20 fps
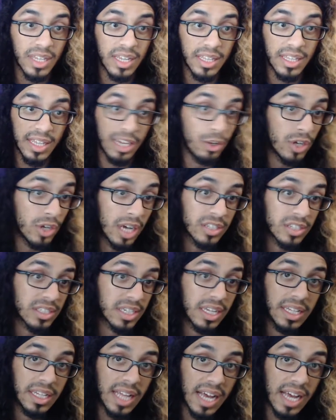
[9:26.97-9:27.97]
Inuyasha is
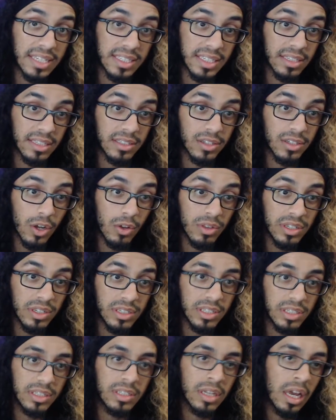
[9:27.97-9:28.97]
a classic, so this
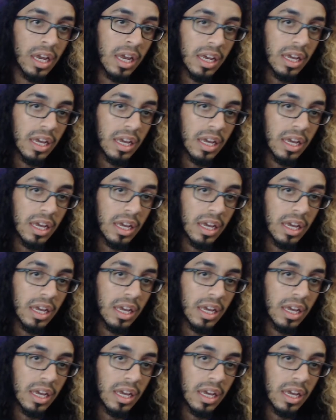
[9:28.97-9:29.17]
is,